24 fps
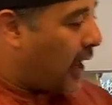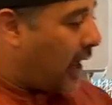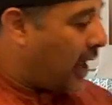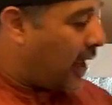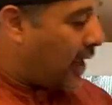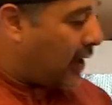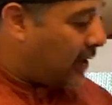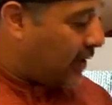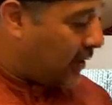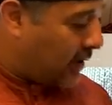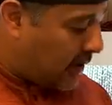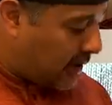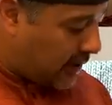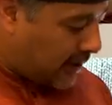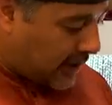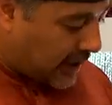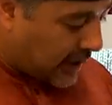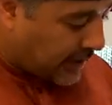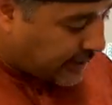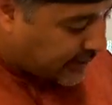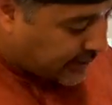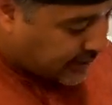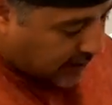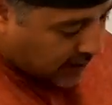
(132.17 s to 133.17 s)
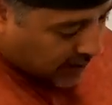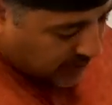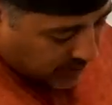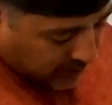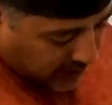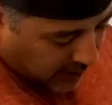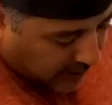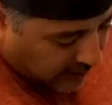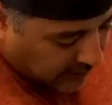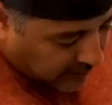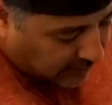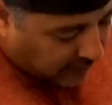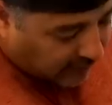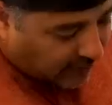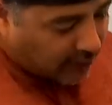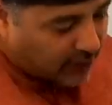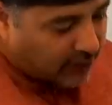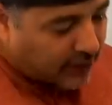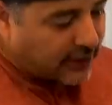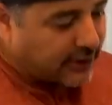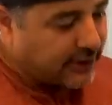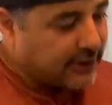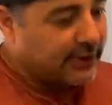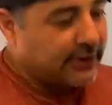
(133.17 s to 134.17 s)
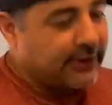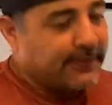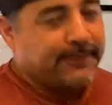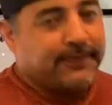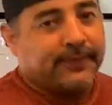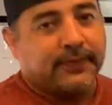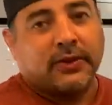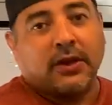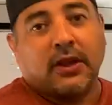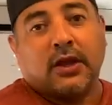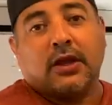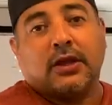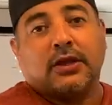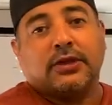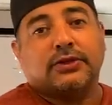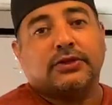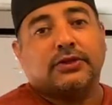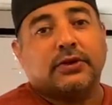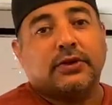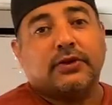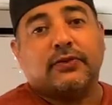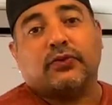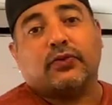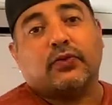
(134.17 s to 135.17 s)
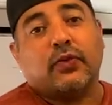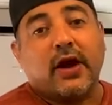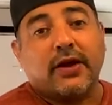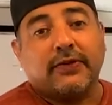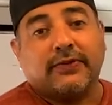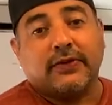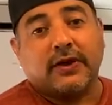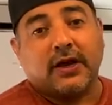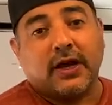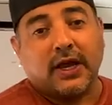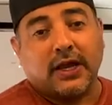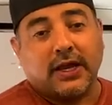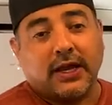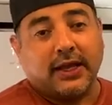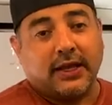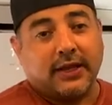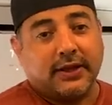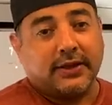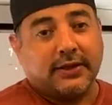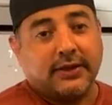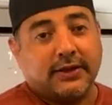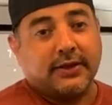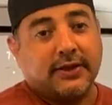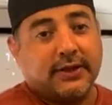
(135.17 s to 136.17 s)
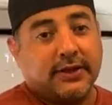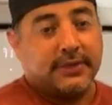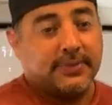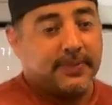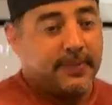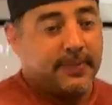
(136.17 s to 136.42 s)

And yesterday we got as far as sort of rough cutting this